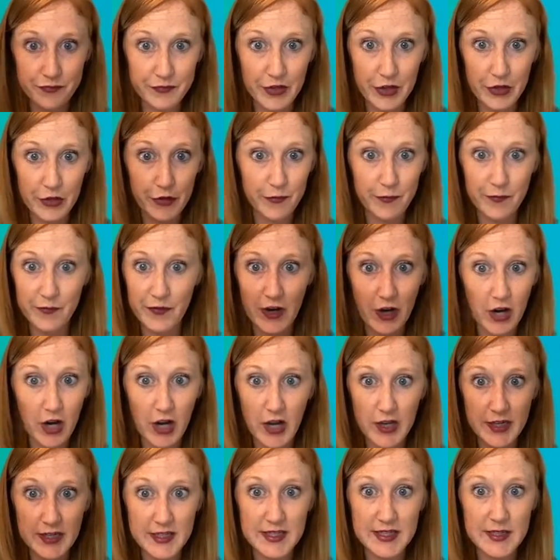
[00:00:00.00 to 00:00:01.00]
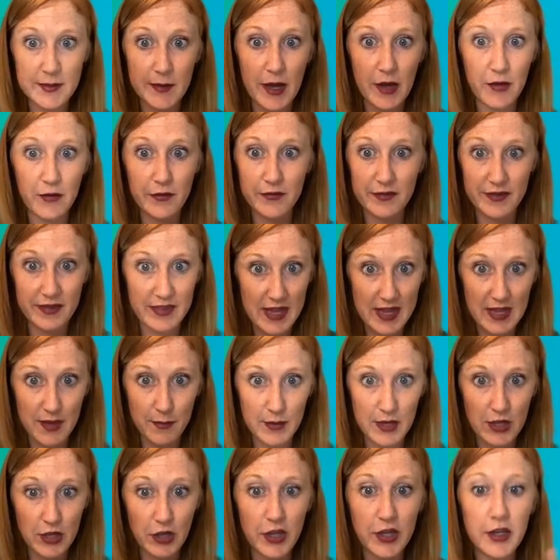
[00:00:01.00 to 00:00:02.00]
you know, very honest about they
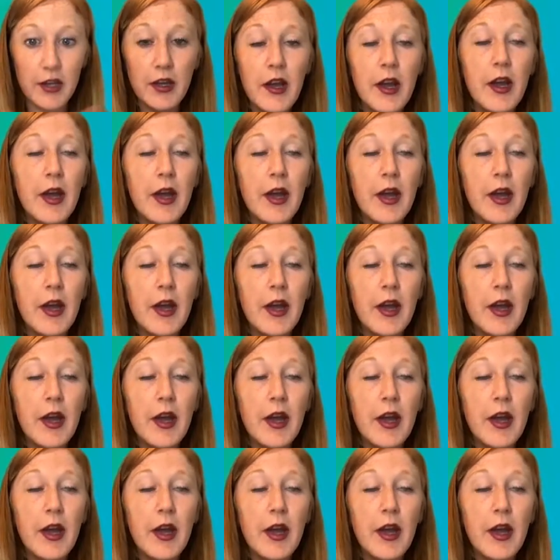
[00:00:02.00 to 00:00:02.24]
can be good.